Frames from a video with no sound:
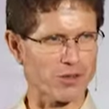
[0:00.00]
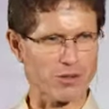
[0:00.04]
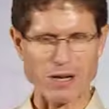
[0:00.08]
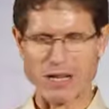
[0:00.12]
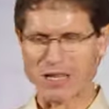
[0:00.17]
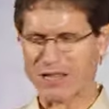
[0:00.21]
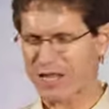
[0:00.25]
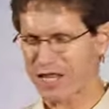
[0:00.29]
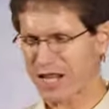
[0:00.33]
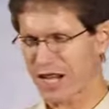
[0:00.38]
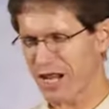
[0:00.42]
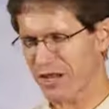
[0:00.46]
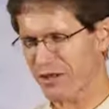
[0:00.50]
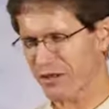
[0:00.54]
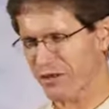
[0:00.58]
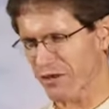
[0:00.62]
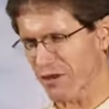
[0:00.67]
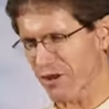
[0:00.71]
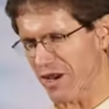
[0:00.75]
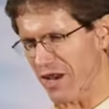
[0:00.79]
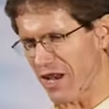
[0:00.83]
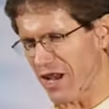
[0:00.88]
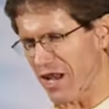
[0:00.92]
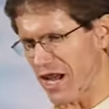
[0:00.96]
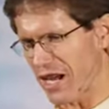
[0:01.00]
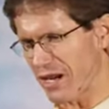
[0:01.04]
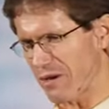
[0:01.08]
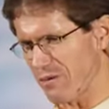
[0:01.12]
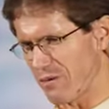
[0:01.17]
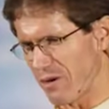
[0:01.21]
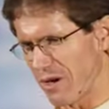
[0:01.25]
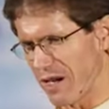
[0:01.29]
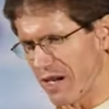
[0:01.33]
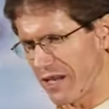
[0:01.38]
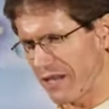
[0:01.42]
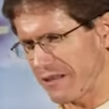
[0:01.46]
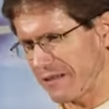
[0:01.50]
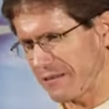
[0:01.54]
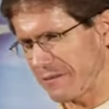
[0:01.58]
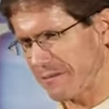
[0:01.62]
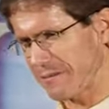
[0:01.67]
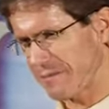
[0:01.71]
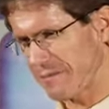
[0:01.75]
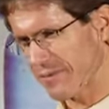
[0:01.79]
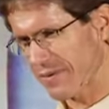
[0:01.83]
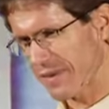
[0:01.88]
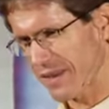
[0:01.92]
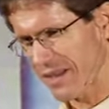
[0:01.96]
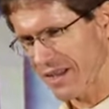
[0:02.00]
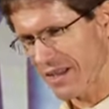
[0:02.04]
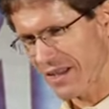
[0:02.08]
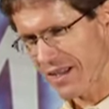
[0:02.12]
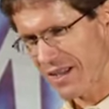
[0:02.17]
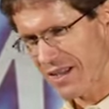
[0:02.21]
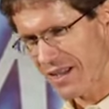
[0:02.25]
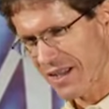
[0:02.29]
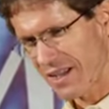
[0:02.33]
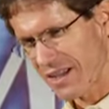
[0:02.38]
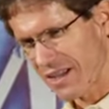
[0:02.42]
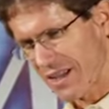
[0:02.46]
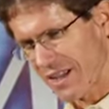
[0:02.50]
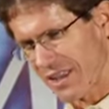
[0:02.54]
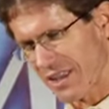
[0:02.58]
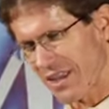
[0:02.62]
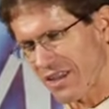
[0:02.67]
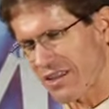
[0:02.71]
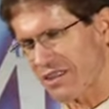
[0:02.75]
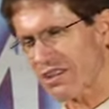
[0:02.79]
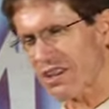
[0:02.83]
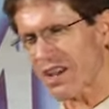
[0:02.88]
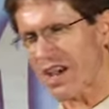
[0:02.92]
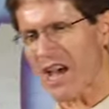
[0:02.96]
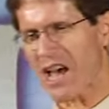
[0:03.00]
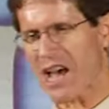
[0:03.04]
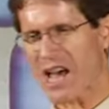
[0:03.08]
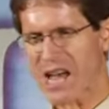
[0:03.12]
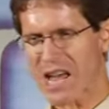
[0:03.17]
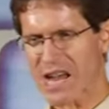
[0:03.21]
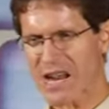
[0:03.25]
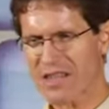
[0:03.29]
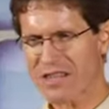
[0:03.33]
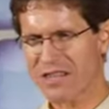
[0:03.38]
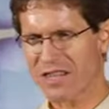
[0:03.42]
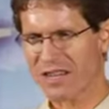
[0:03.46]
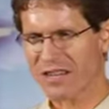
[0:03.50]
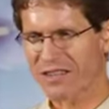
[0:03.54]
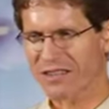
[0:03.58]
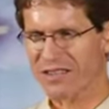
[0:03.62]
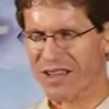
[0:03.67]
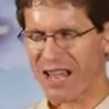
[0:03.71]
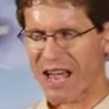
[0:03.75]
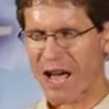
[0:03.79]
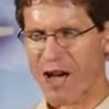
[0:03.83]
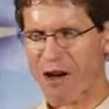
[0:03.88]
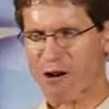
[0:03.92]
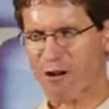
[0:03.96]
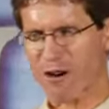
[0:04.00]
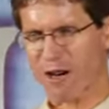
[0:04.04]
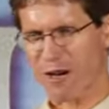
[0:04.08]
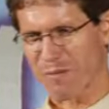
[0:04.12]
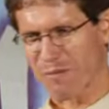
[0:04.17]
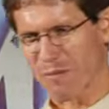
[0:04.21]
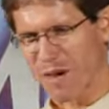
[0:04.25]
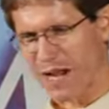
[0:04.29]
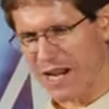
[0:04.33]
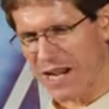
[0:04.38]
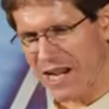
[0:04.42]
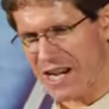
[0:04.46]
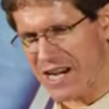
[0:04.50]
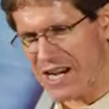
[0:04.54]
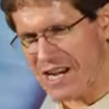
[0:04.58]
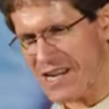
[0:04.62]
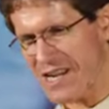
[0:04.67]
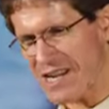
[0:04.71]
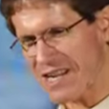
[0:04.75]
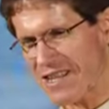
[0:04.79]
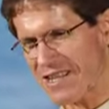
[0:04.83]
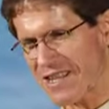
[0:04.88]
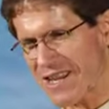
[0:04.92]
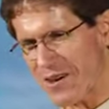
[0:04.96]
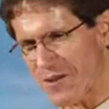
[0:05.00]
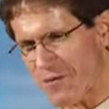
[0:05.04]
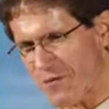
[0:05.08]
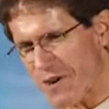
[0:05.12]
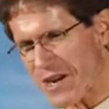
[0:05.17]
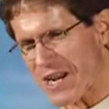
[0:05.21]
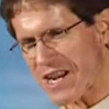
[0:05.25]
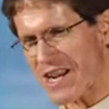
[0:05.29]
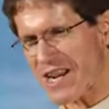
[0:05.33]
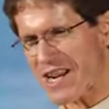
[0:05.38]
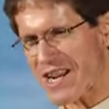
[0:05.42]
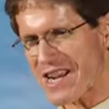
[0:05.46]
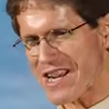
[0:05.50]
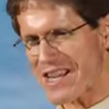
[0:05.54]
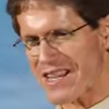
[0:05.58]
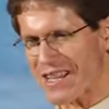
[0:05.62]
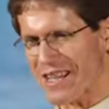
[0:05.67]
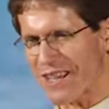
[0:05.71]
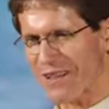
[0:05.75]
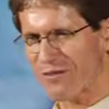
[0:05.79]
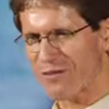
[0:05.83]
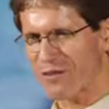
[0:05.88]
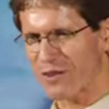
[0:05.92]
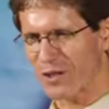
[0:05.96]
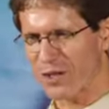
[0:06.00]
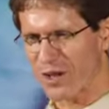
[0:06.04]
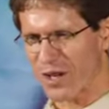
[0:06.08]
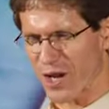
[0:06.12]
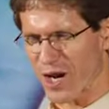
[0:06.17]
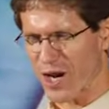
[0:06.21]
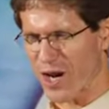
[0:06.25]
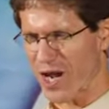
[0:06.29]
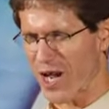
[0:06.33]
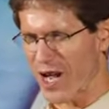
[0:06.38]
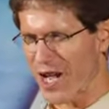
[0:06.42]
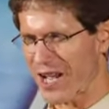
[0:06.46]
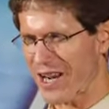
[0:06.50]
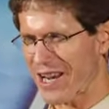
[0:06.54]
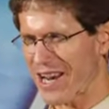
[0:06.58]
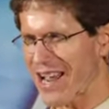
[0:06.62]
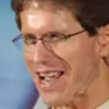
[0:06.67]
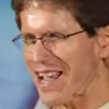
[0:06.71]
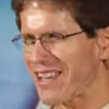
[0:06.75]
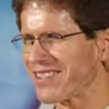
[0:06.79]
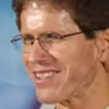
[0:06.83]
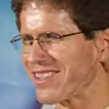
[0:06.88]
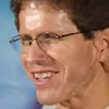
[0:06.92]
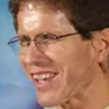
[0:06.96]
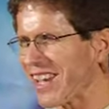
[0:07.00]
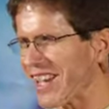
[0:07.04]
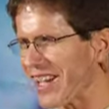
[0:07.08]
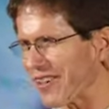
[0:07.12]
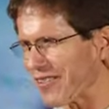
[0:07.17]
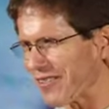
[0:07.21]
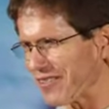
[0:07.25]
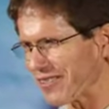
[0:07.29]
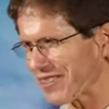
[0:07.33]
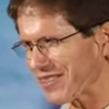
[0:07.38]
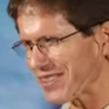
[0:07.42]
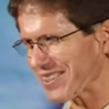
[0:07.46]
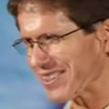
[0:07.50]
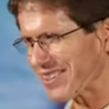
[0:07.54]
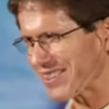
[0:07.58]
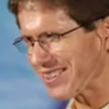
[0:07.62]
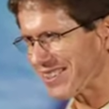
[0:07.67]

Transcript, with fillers: Write the answer on line one. The tithe is our money that we give to God as a gift.